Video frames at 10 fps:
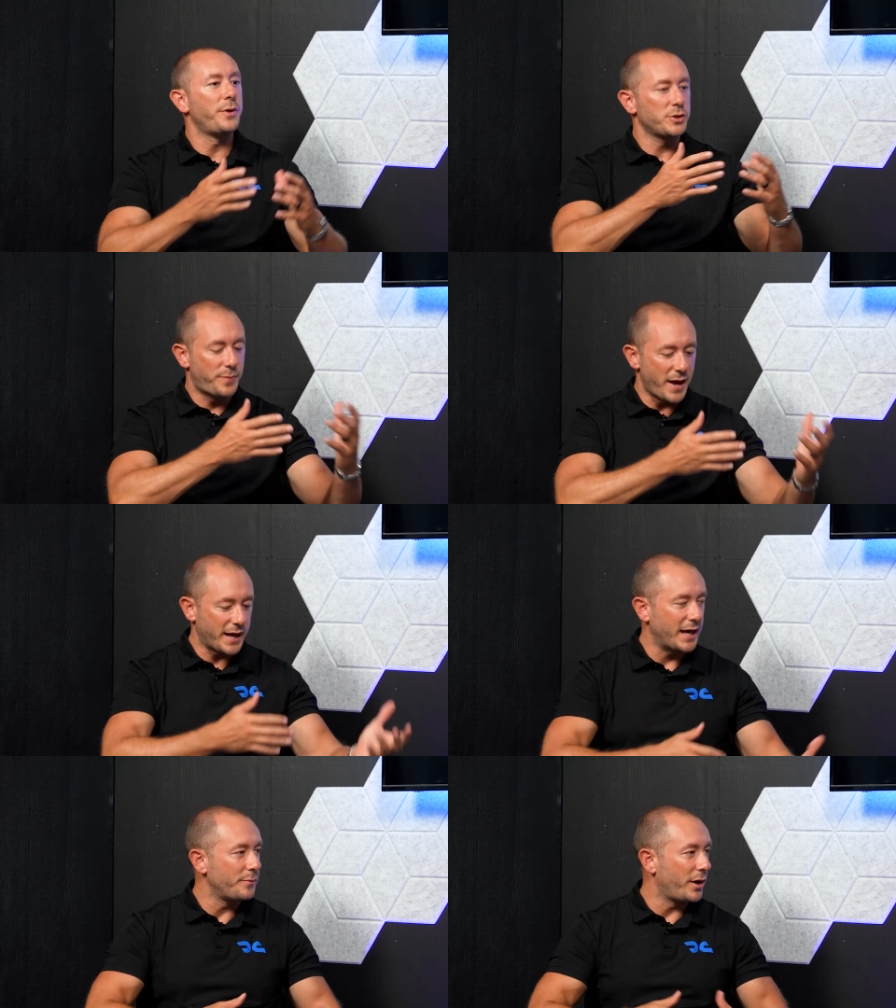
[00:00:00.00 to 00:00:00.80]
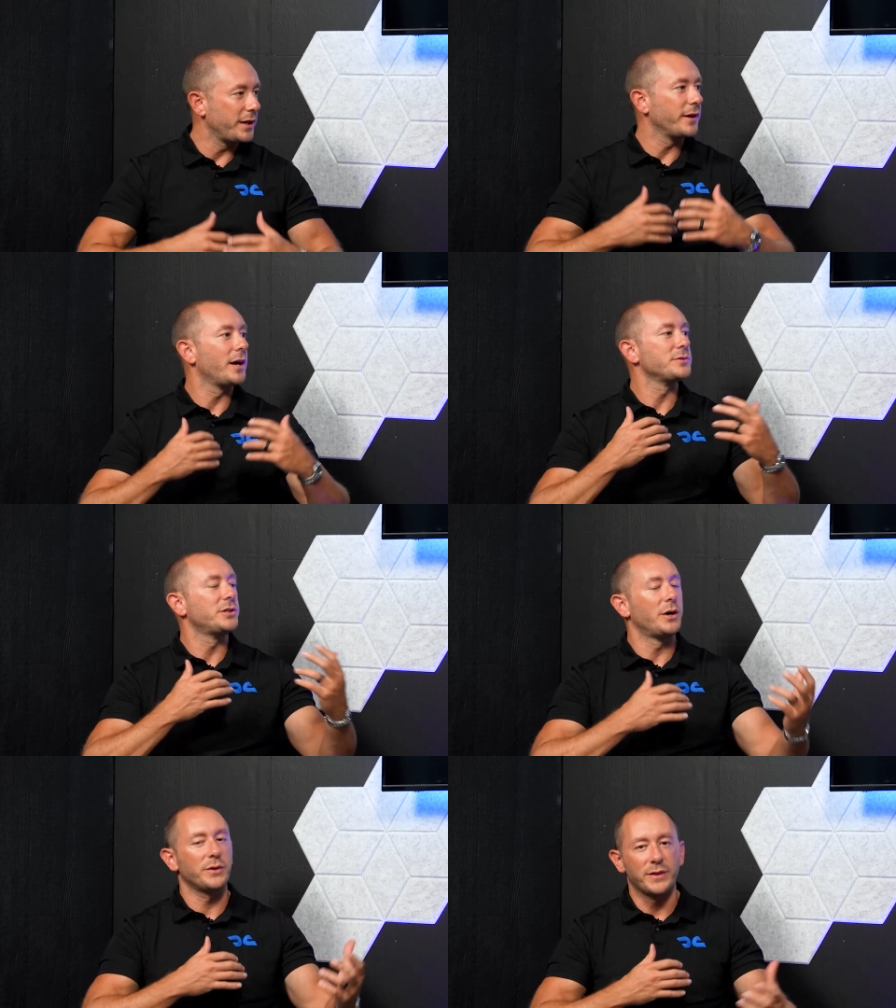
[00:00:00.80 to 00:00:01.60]
There's back-end money that comes
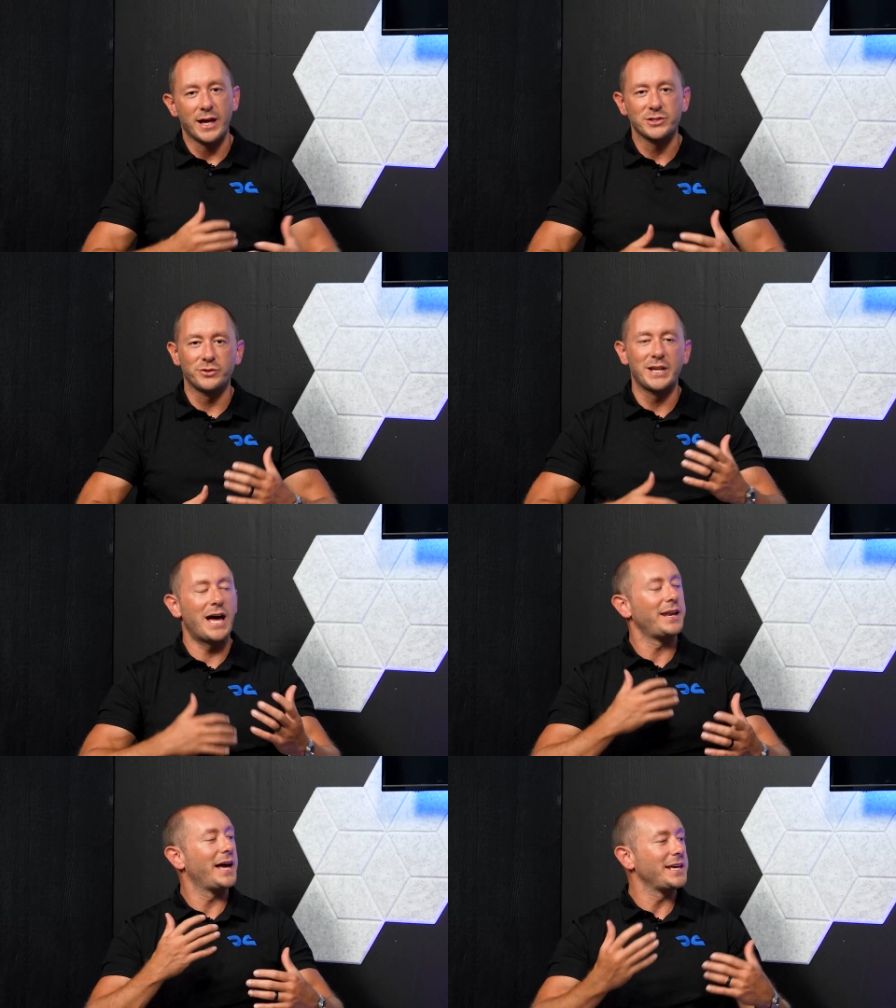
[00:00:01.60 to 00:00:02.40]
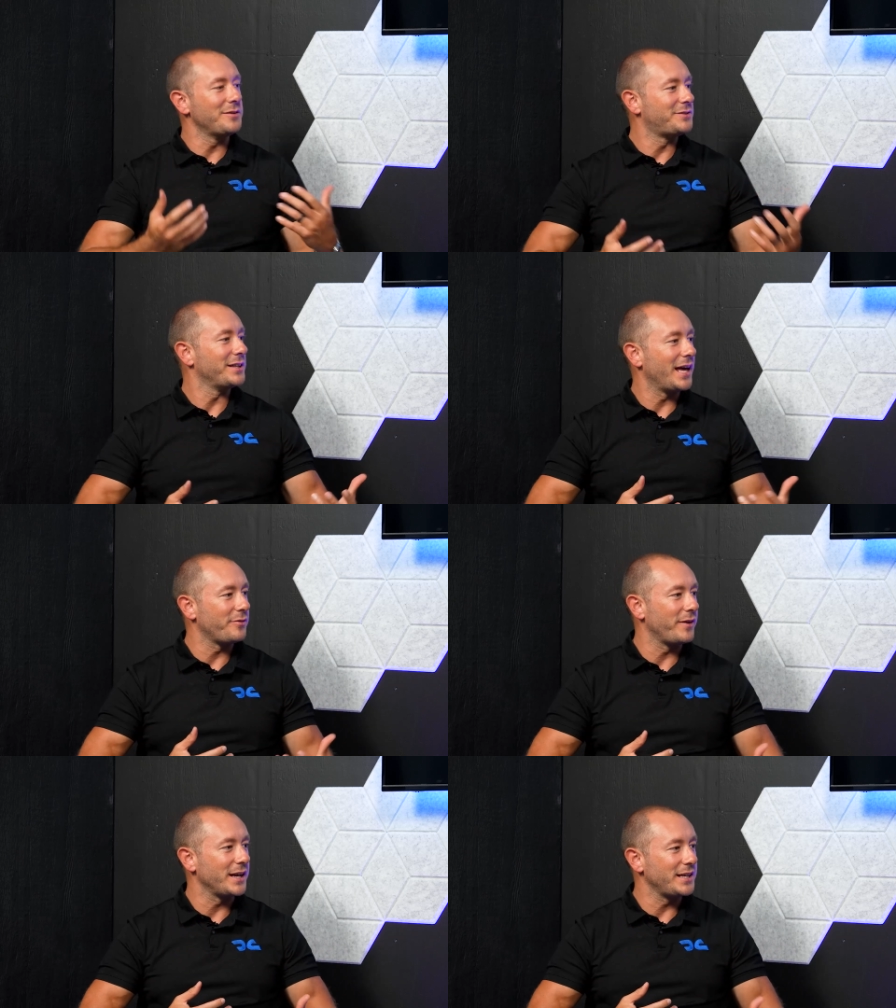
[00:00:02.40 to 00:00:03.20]
along with that, so not naive to that
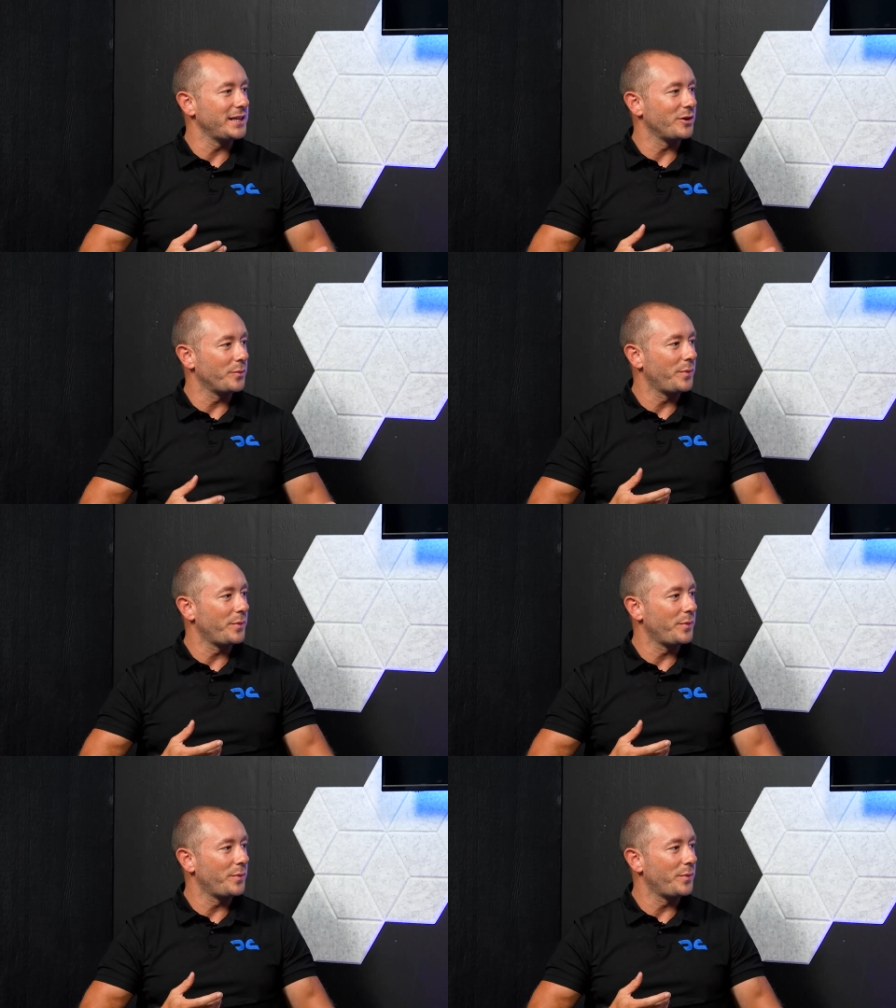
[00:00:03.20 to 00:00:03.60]
fact either.